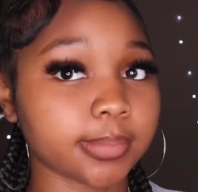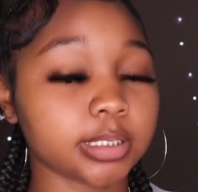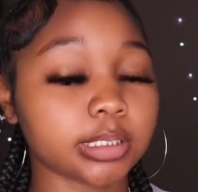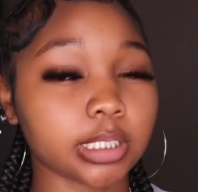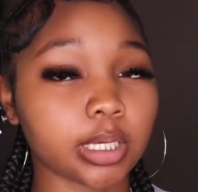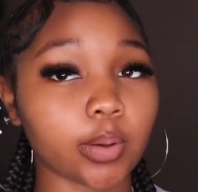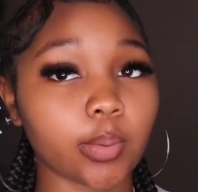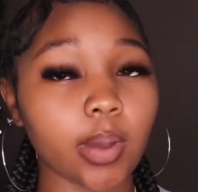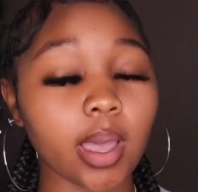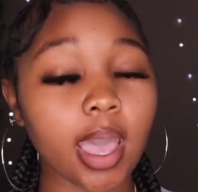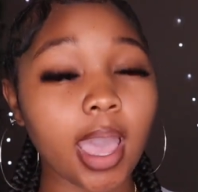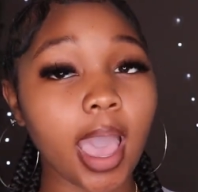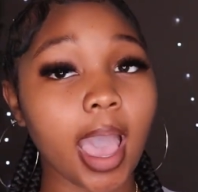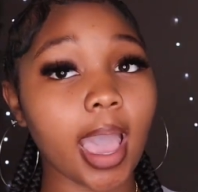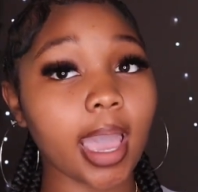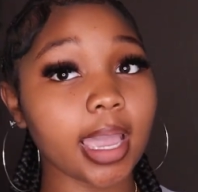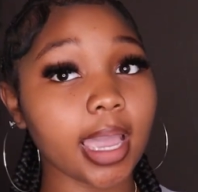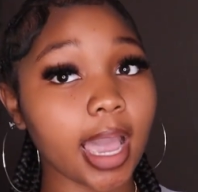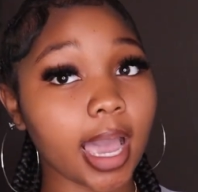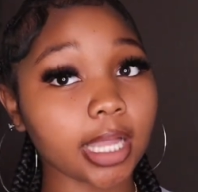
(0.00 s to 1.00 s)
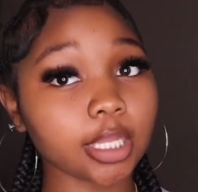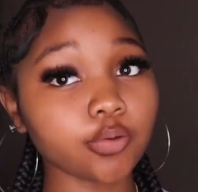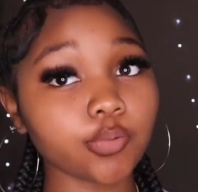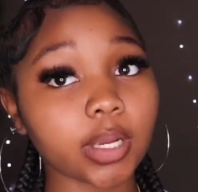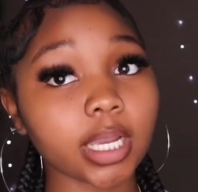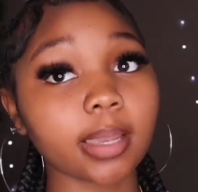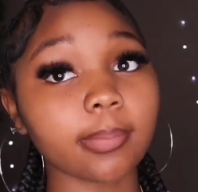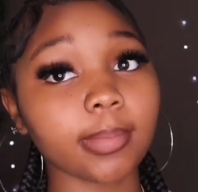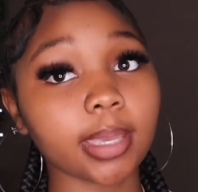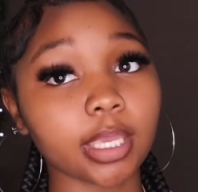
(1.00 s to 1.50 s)
So I highly
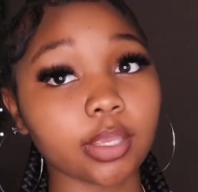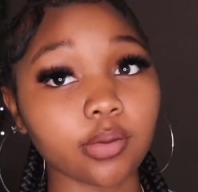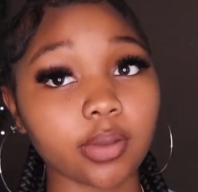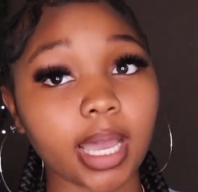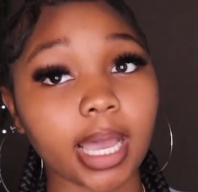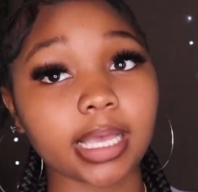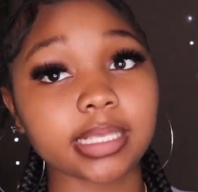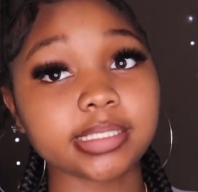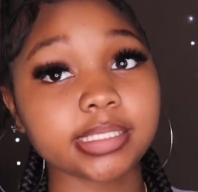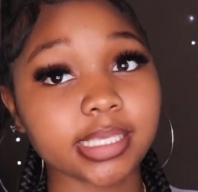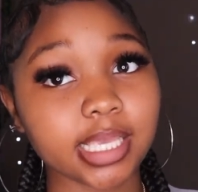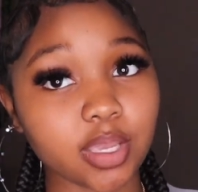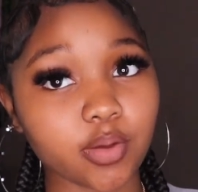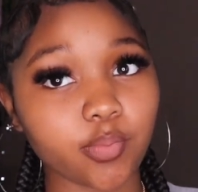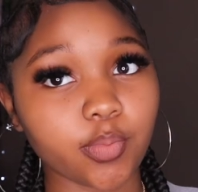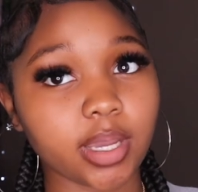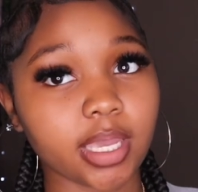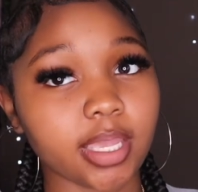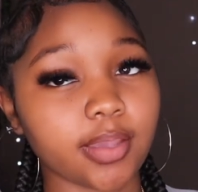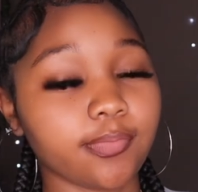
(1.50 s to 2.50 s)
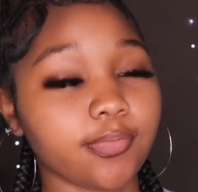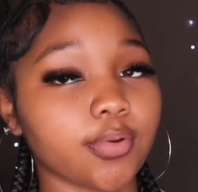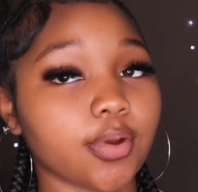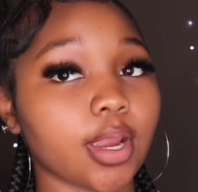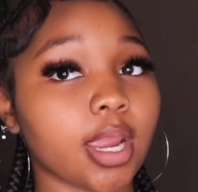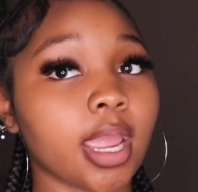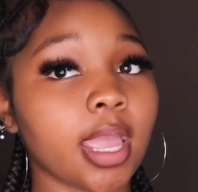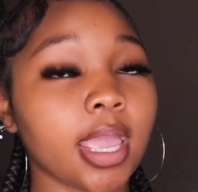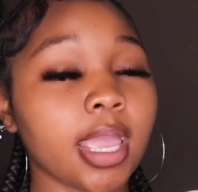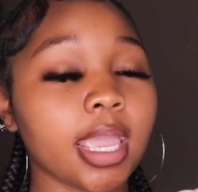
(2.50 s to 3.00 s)
recommend you guys get one if
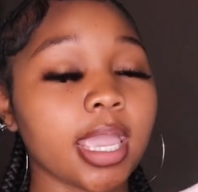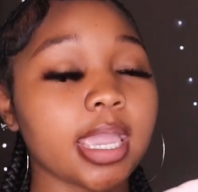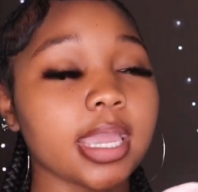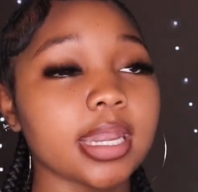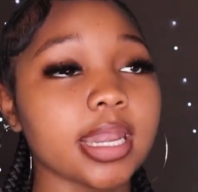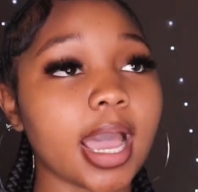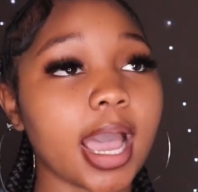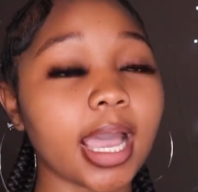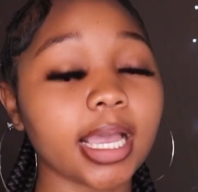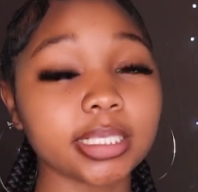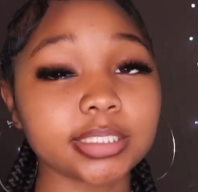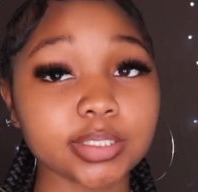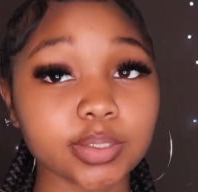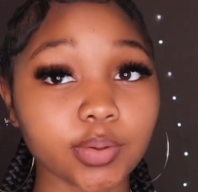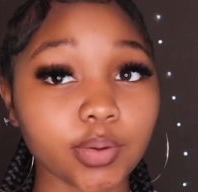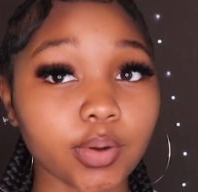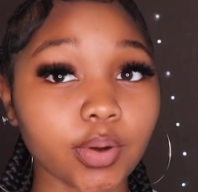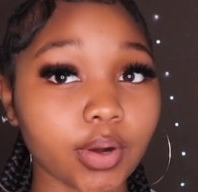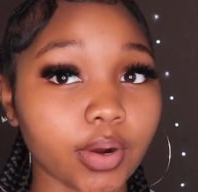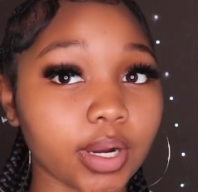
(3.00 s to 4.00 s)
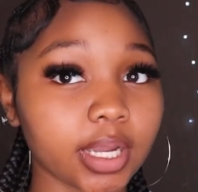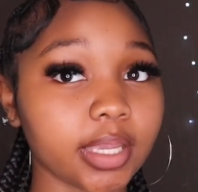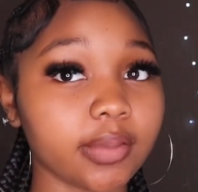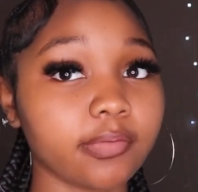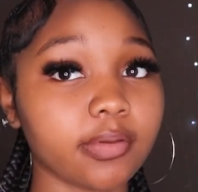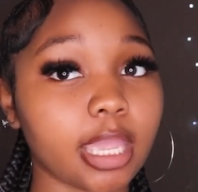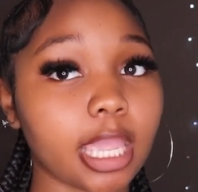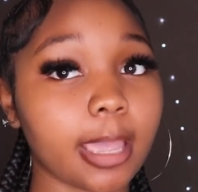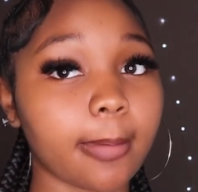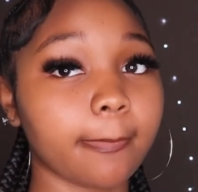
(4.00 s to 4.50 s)
you're in high school or
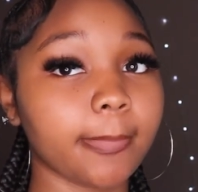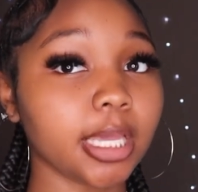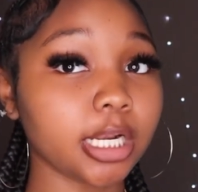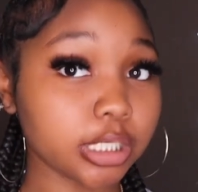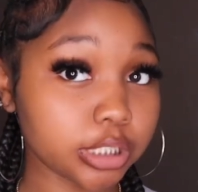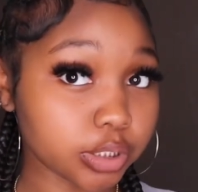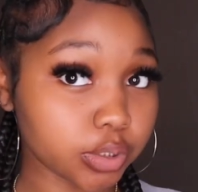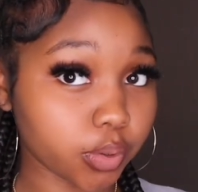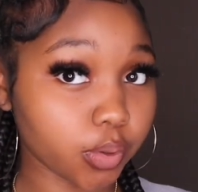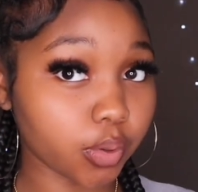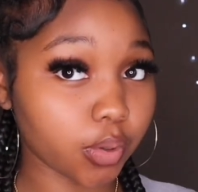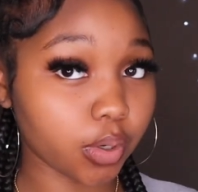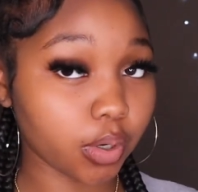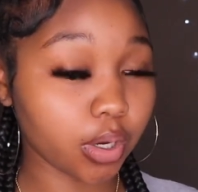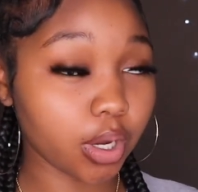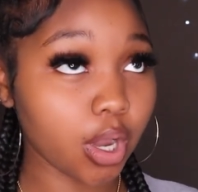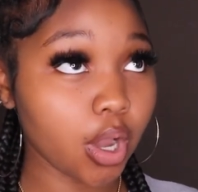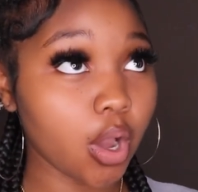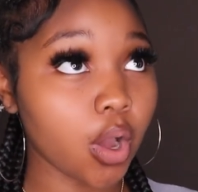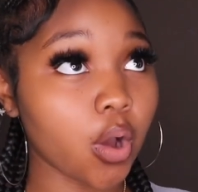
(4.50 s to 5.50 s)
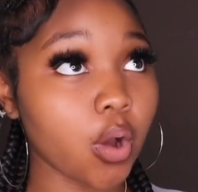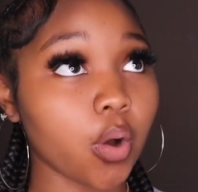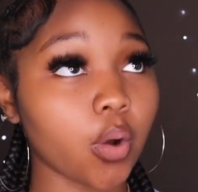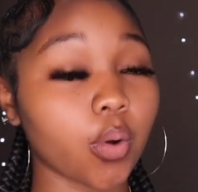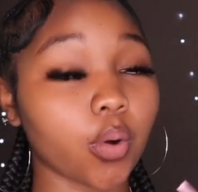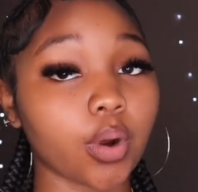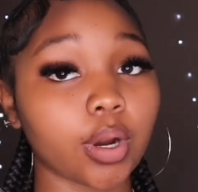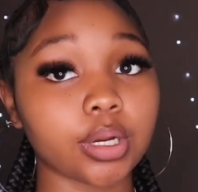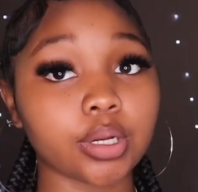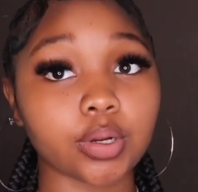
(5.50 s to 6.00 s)
even in middle school
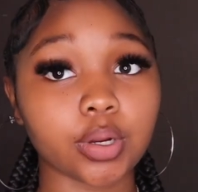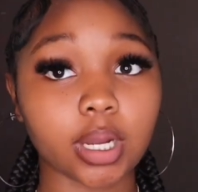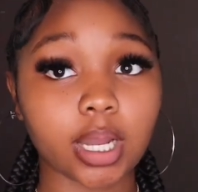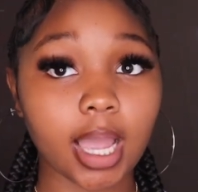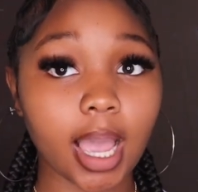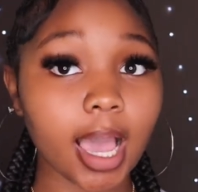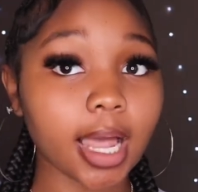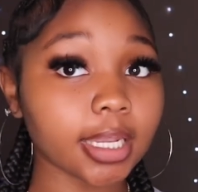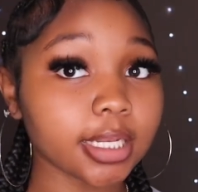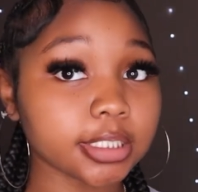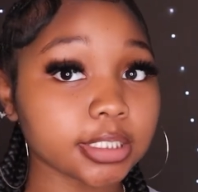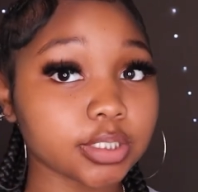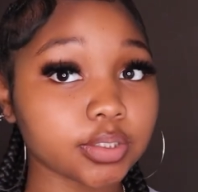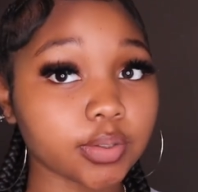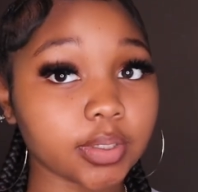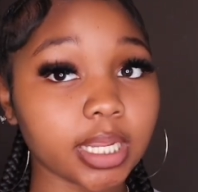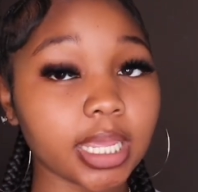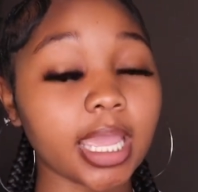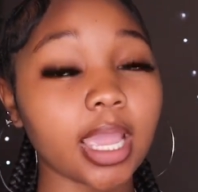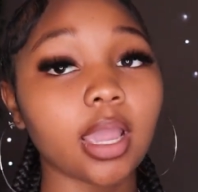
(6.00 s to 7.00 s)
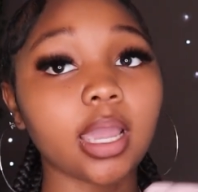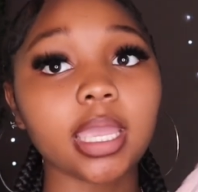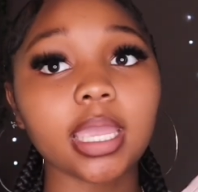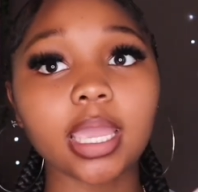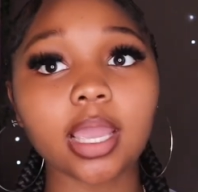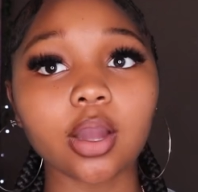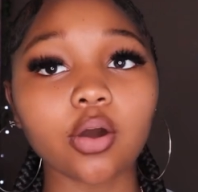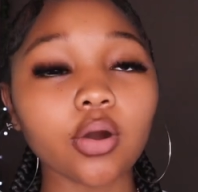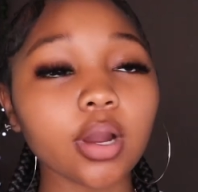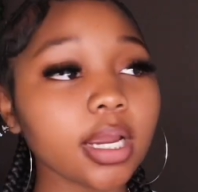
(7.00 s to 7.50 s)
or you're a college student
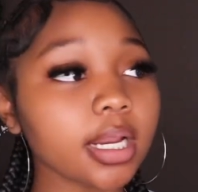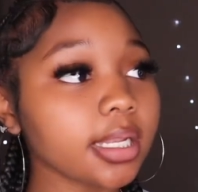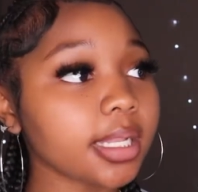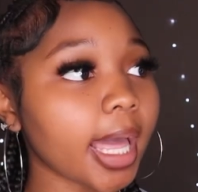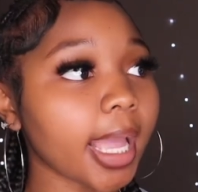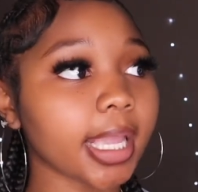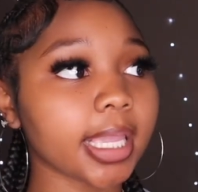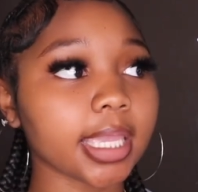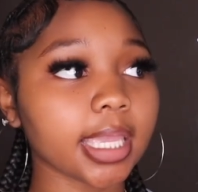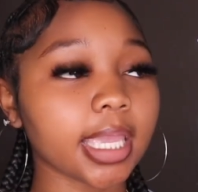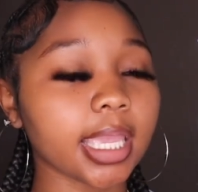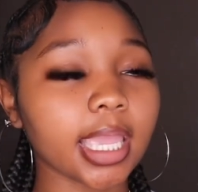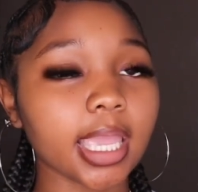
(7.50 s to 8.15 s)
or like